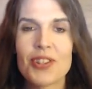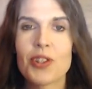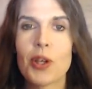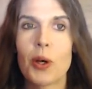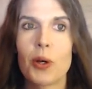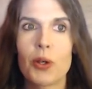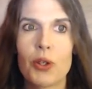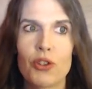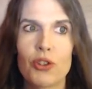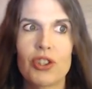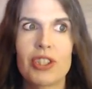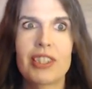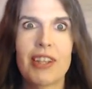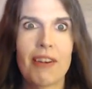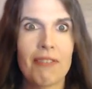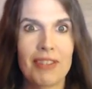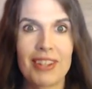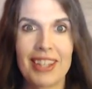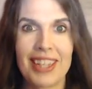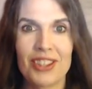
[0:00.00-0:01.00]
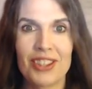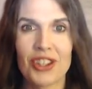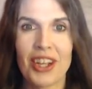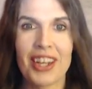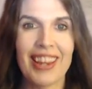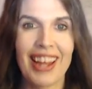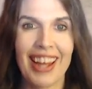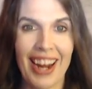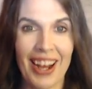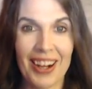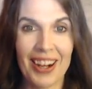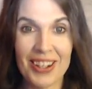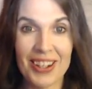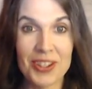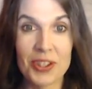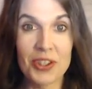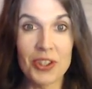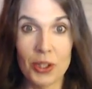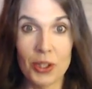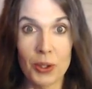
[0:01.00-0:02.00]
so you should definitely check that out because
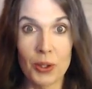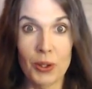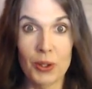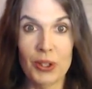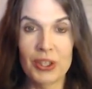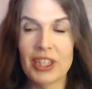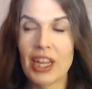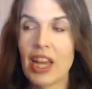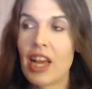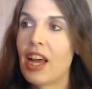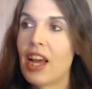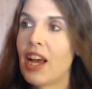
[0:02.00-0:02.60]
it's a hoot.